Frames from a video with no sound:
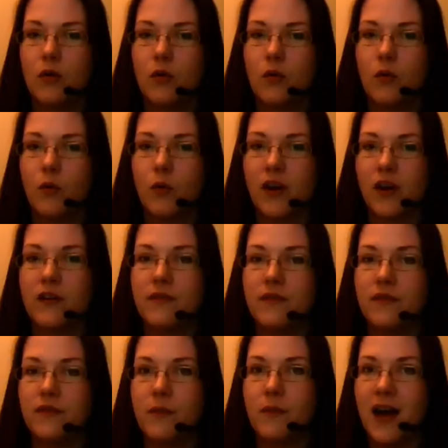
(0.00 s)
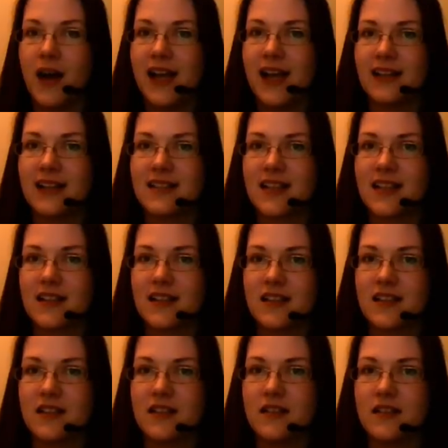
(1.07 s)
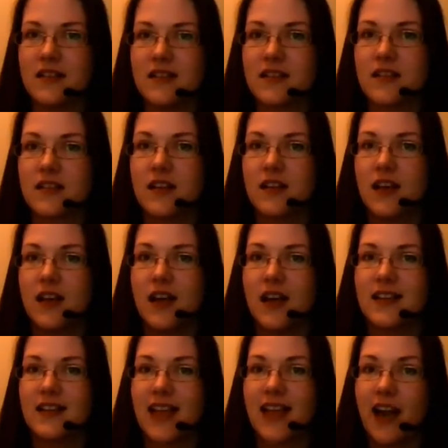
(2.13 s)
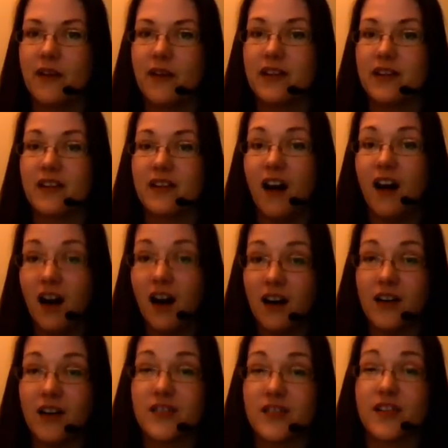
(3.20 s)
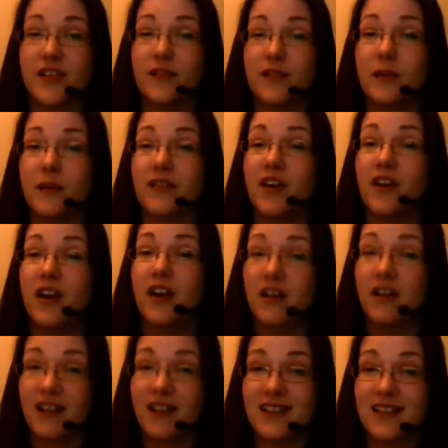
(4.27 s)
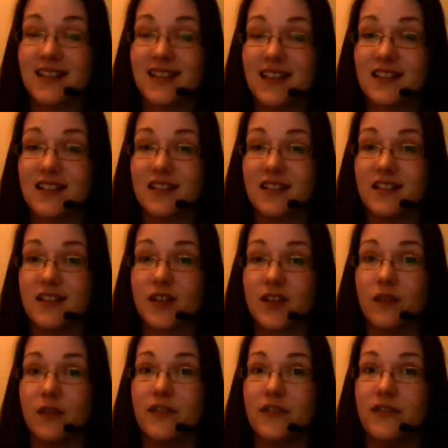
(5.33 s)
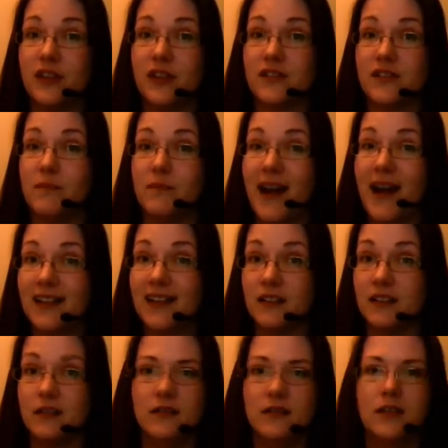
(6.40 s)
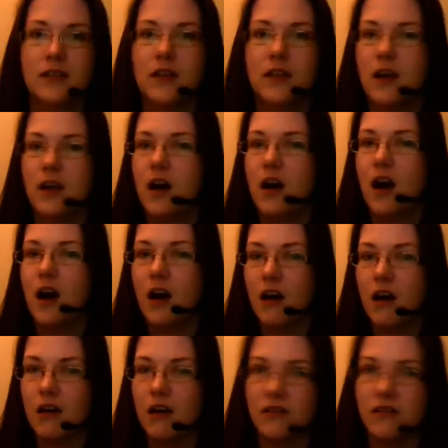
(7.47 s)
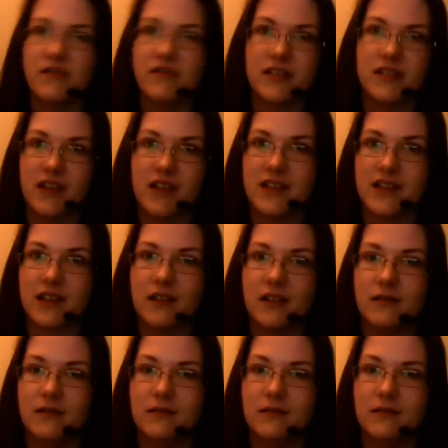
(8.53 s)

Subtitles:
one of my ancestors had carried the heart of one of her ancestors off the field of battle hundreds of years ago.